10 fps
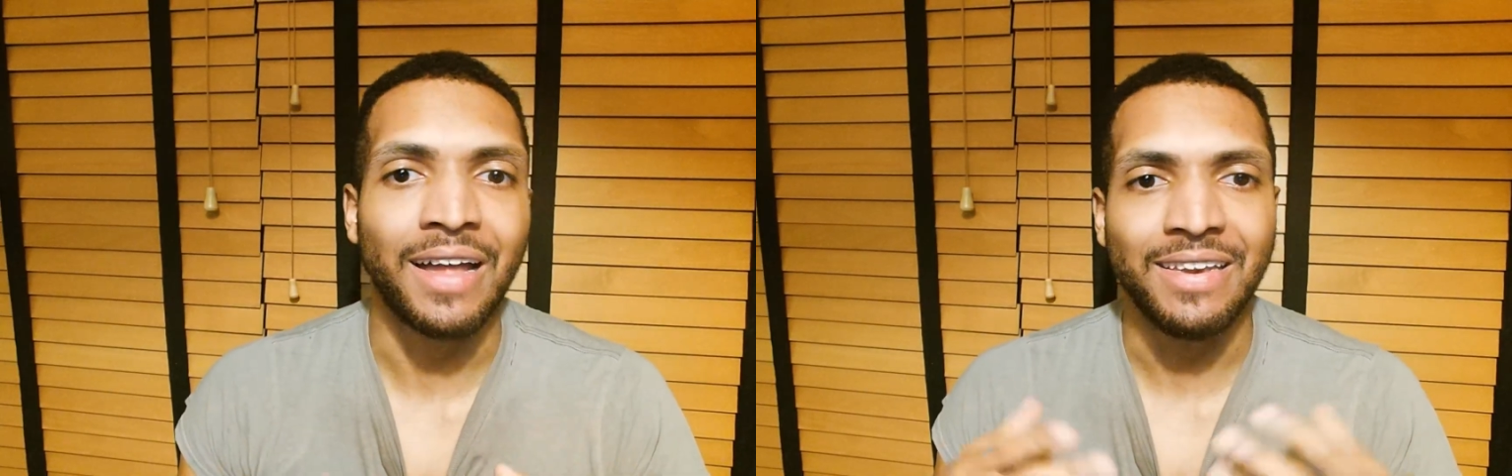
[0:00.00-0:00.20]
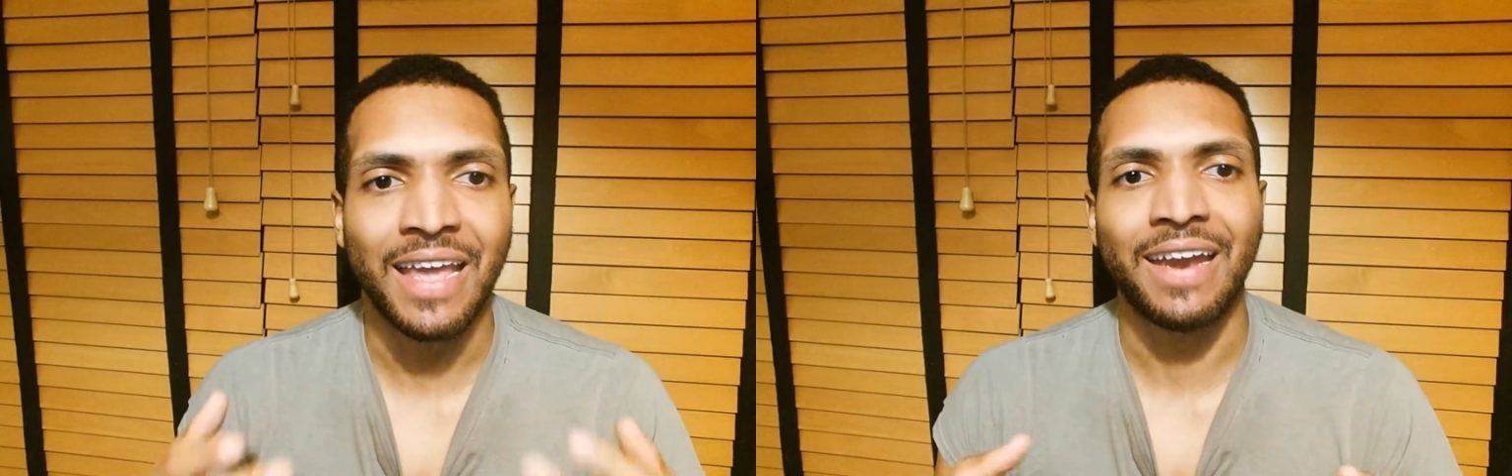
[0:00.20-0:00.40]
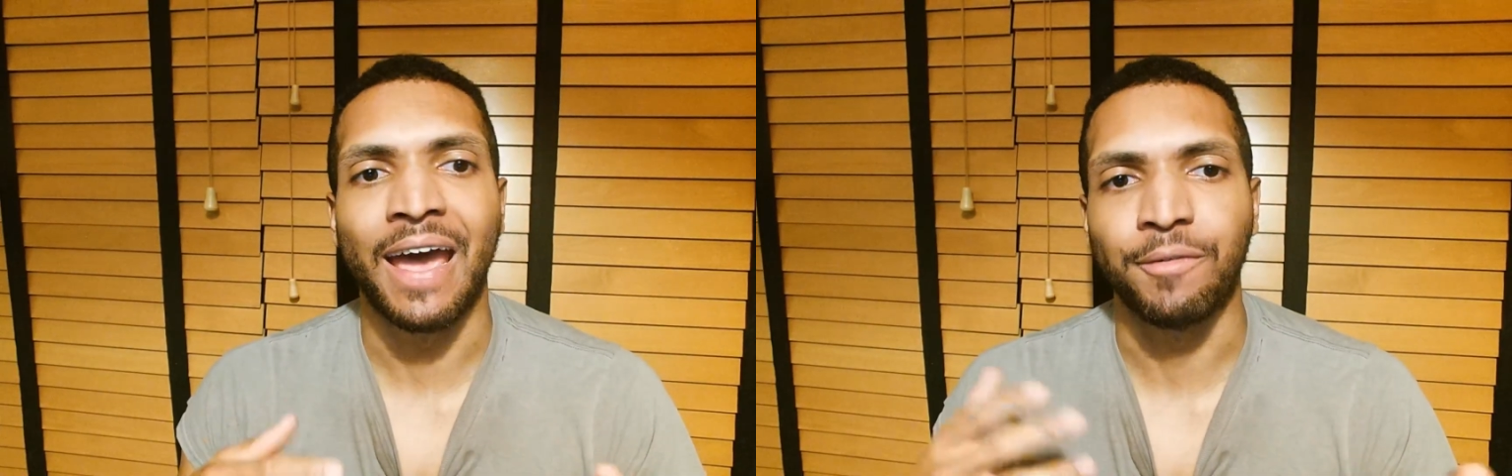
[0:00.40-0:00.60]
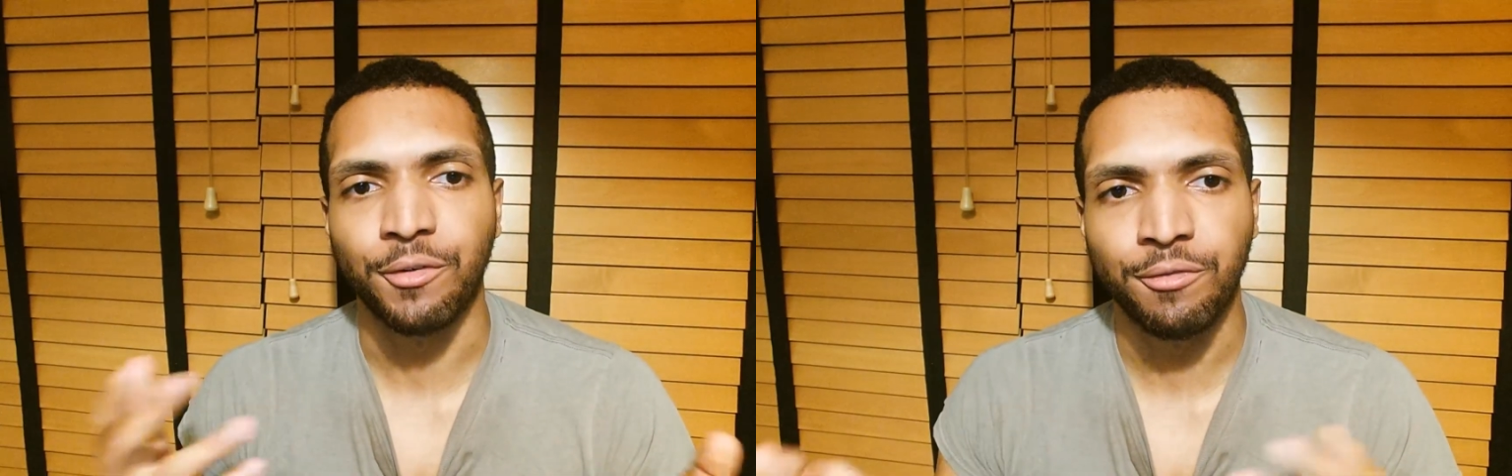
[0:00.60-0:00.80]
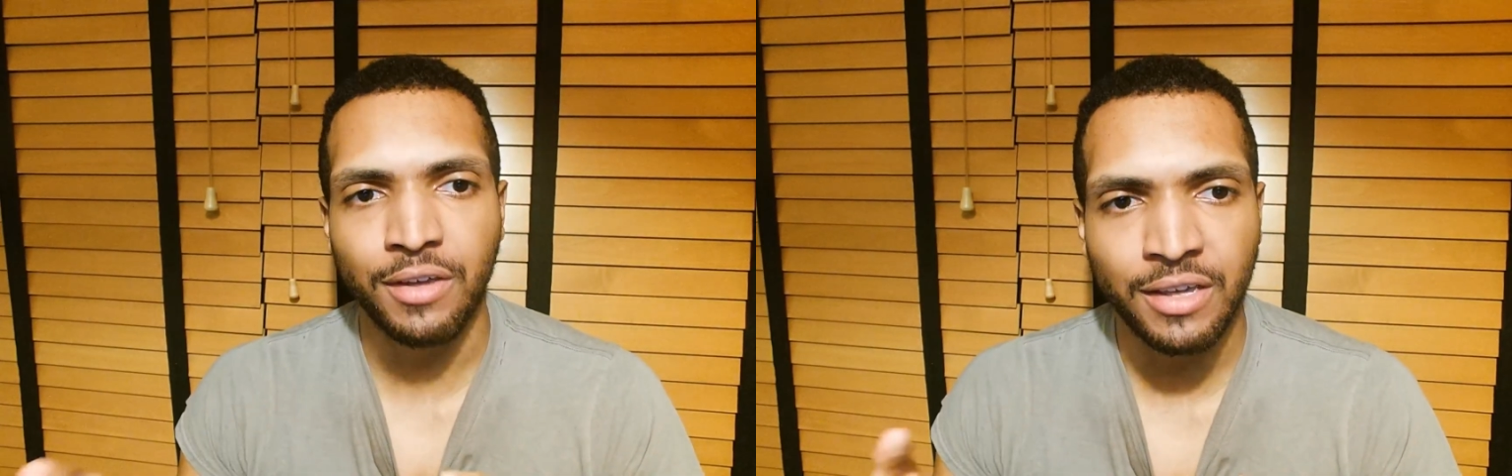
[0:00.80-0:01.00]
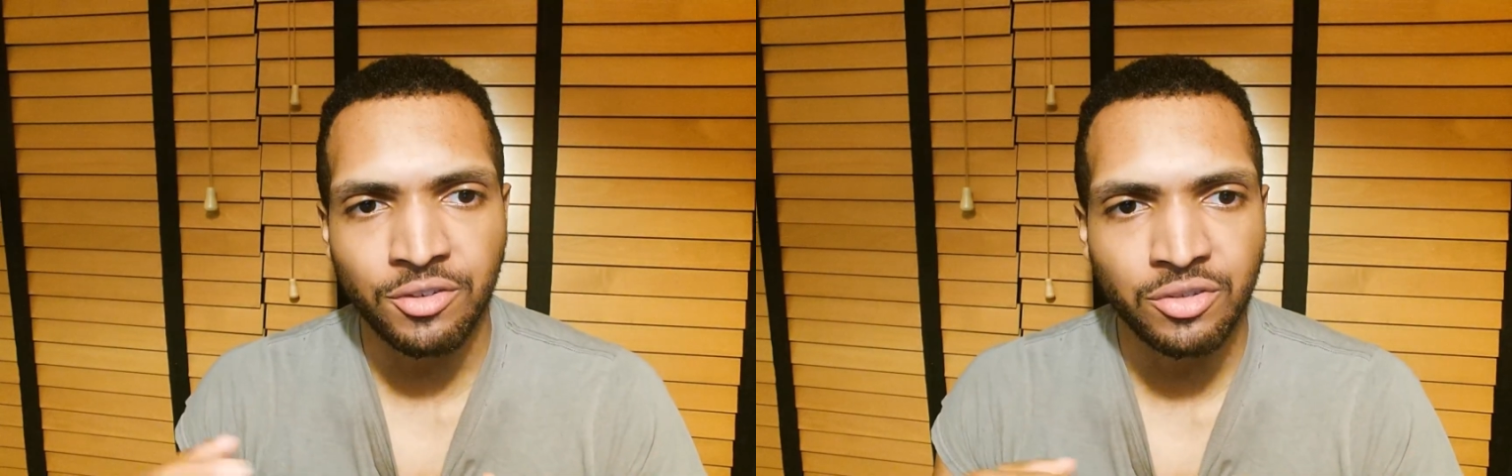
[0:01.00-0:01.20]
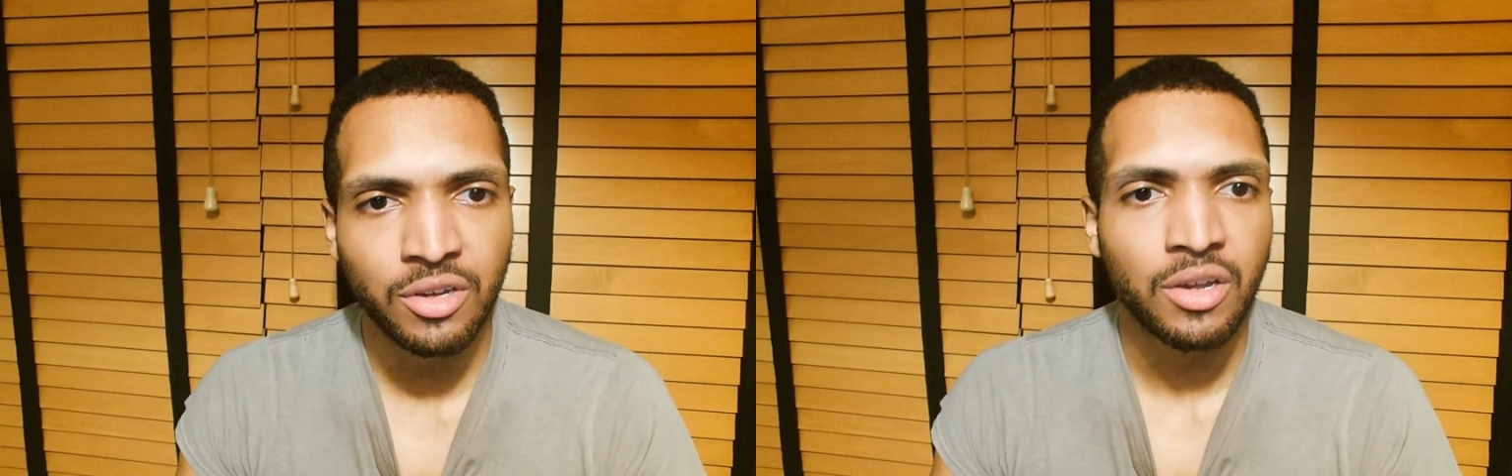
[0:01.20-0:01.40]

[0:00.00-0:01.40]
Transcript: net after fees.